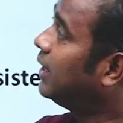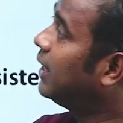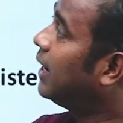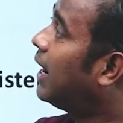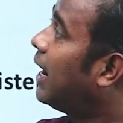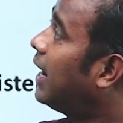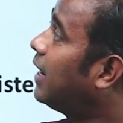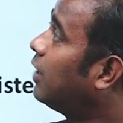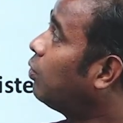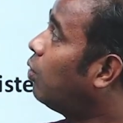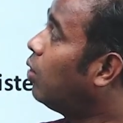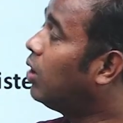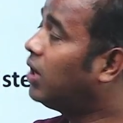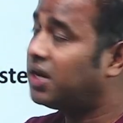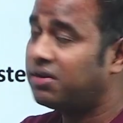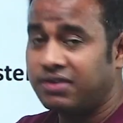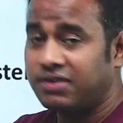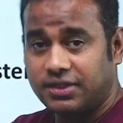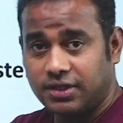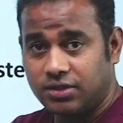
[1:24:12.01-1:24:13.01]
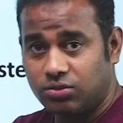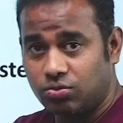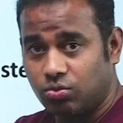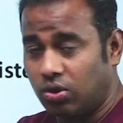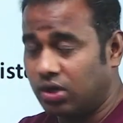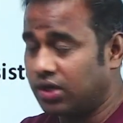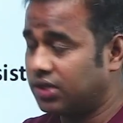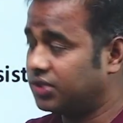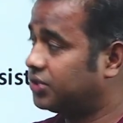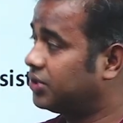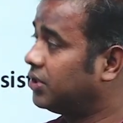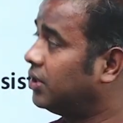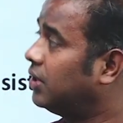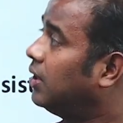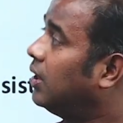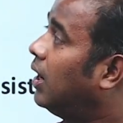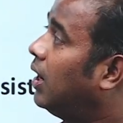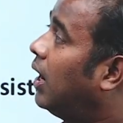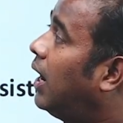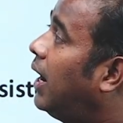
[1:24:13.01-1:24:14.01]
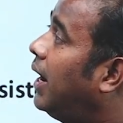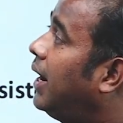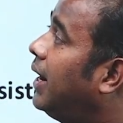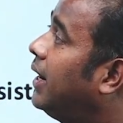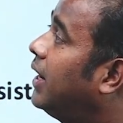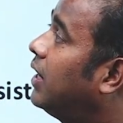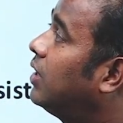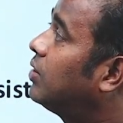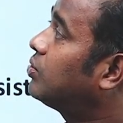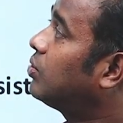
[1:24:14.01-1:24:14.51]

and older versus oldest. And